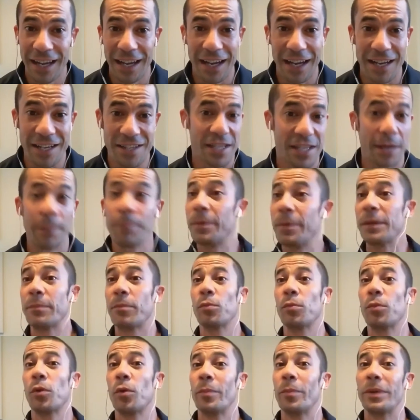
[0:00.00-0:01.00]
Some people
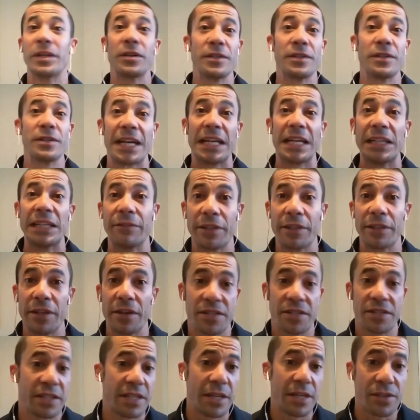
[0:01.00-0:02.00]
will be doing daily
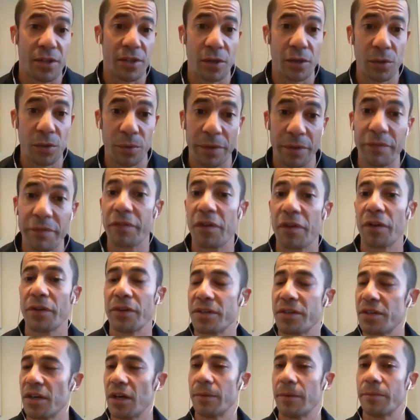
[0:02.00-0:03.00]
videos, and that's cool if you've got the
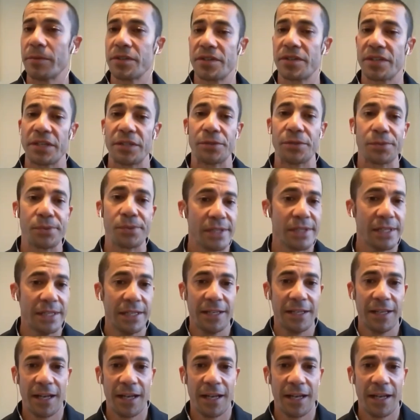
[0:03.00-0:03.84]
time and the skills.